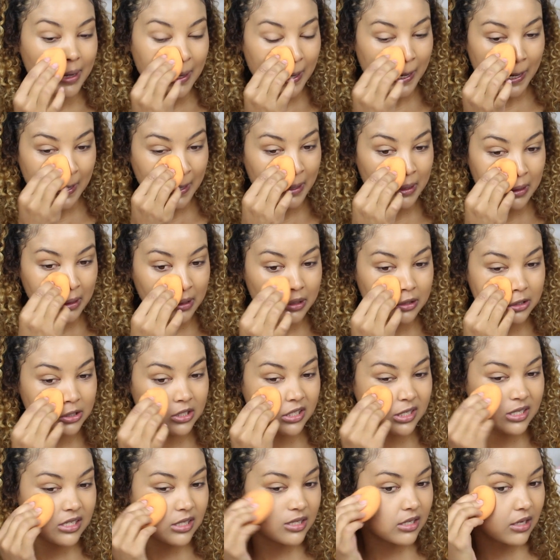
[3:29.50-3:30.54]
and
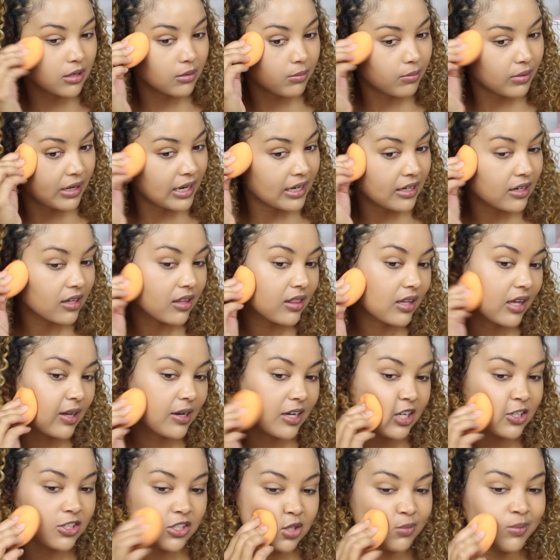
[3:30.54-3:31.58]
just blending that
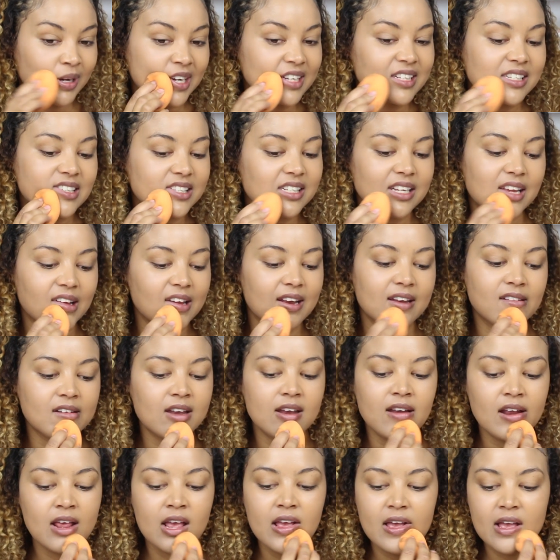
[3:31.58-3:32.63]
into my skin.